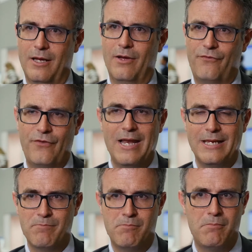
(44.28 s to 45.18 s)
a
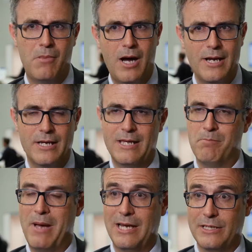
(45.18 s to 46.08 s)
fairly minor
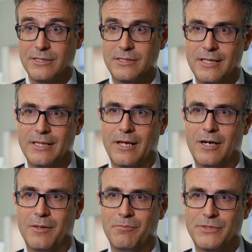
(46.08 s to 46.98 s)
imbalance in the
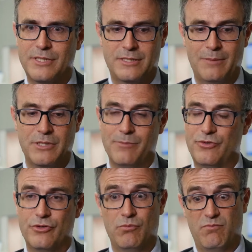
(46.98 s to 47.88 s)
arms,
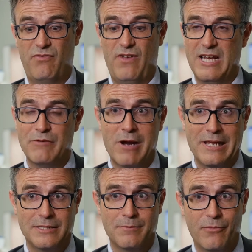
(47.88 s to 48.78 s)
sometimes through fairly
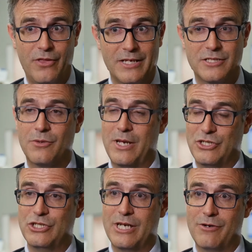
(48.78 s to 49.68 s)
random things, to
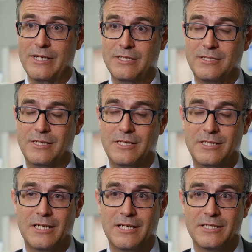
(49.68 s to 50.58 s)
actually generate a
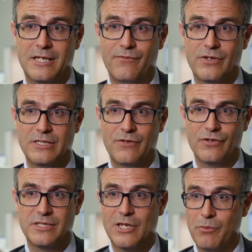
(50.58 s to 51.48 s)
statistically significant
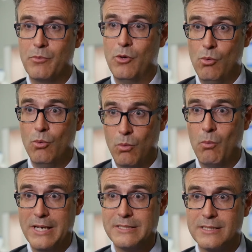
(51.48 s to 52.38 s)
difference. So we were all
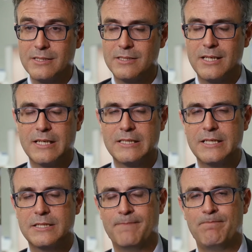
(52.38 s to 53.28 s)
waiting to see that
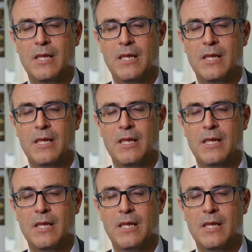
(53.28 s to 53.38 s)
data.